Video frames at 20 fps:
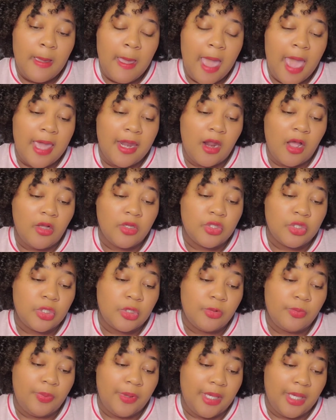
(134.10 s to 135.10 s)
And also
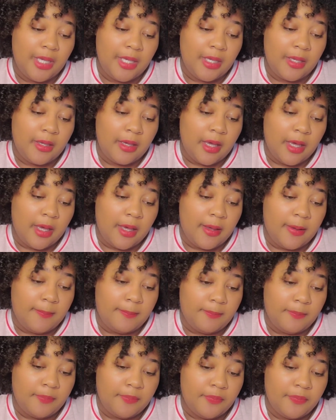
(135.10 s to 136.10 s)
being,
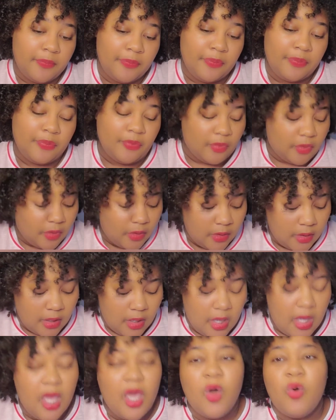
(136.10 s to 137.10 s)

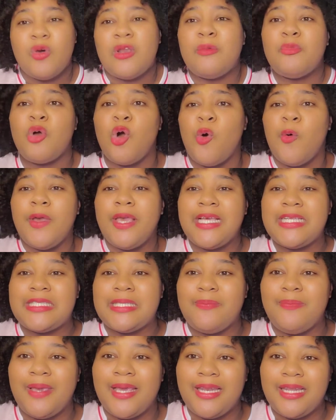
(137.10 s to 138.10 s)
when I'm going into
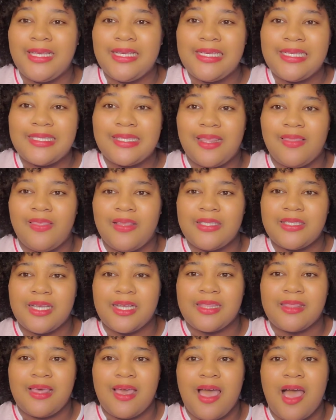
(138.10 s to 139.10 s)
meetings and things
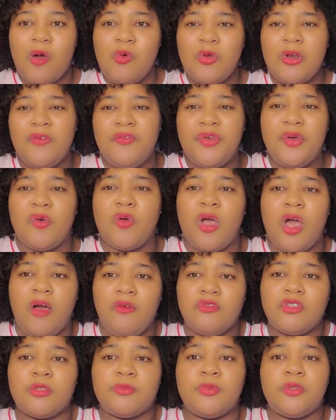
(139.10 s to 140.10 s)
like that, I want to feel
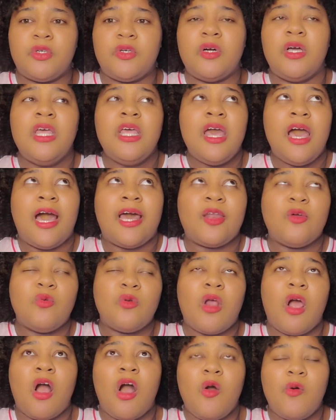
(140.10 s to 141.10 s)
comfortable. I don't
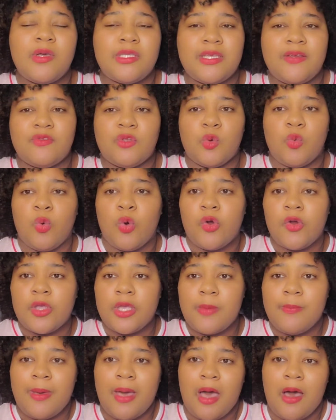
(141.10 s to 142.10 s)
want to always have to worry
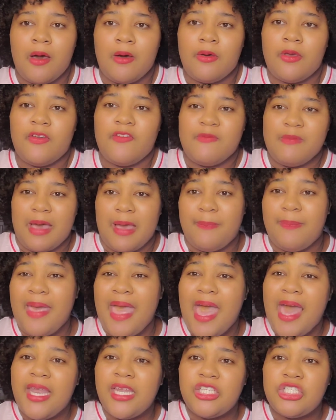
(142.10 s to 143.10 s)
about if my
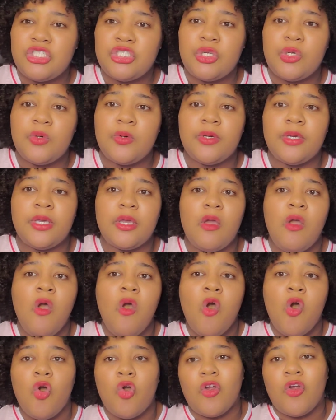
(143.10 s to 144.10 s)
pad is showing
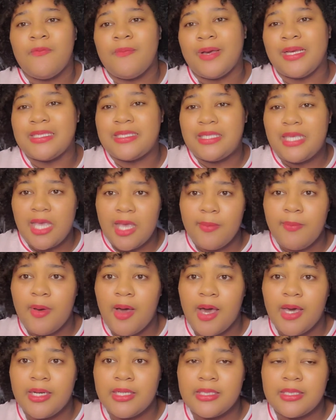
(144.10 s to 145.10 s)
or if my
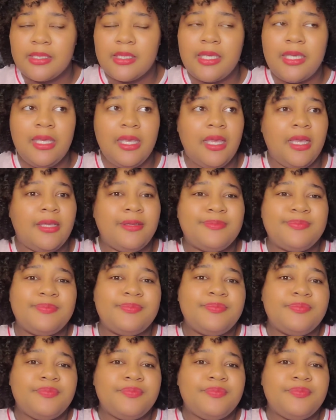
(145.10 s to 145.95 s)
tampon is leaking.